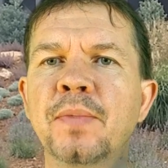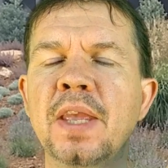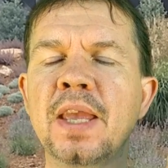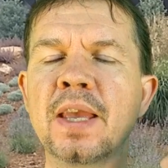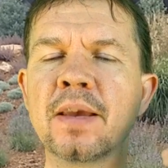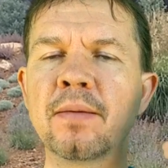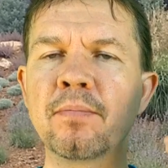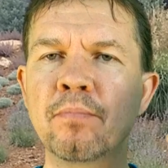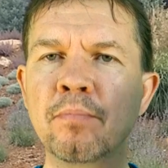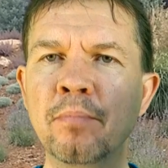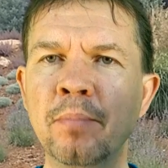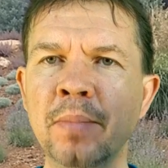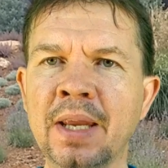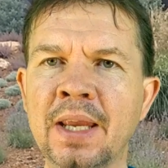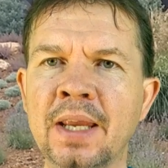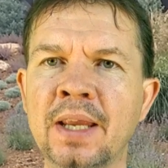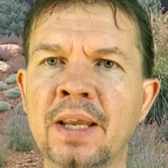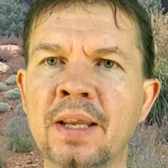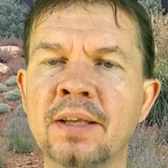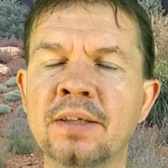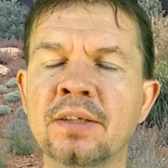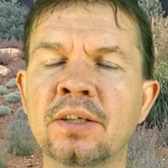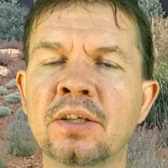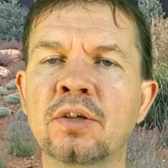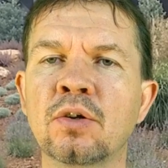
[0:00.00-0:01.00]
it
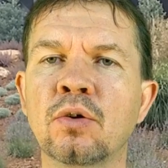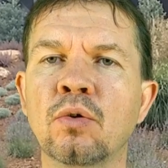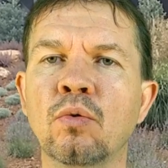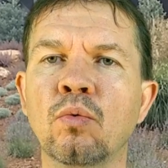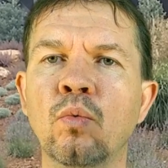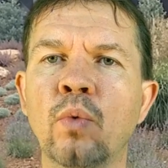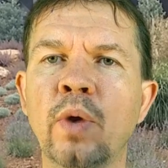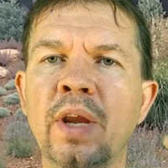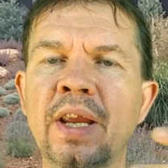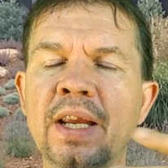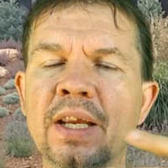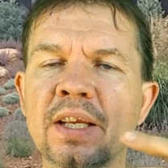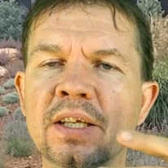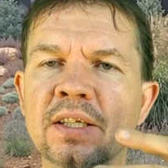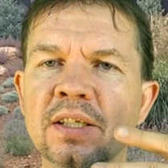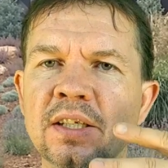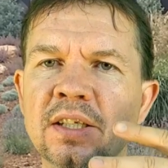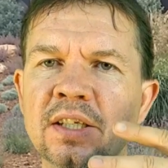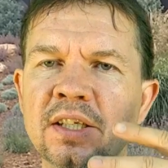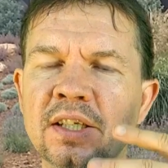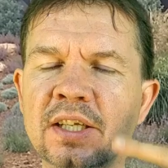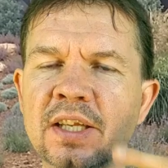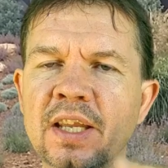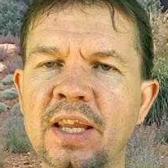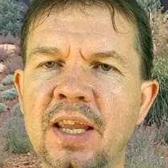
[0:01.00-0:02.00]
means we
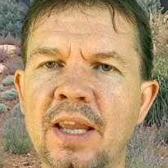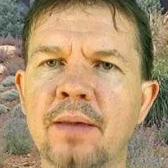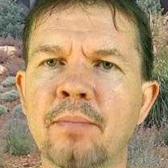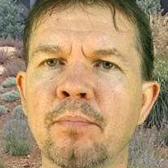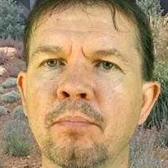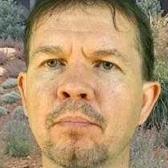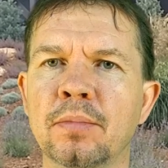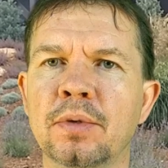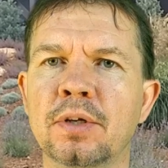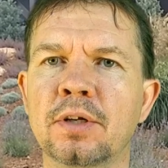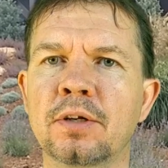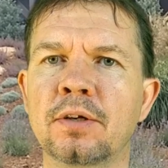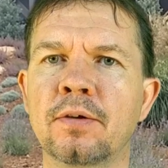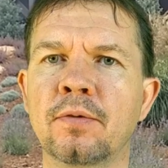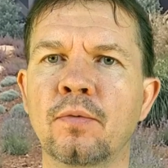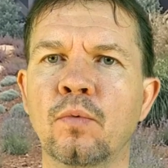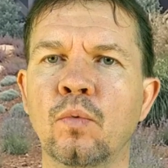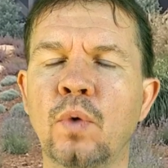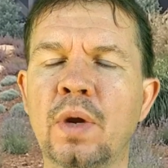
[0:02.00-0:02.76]
skimped,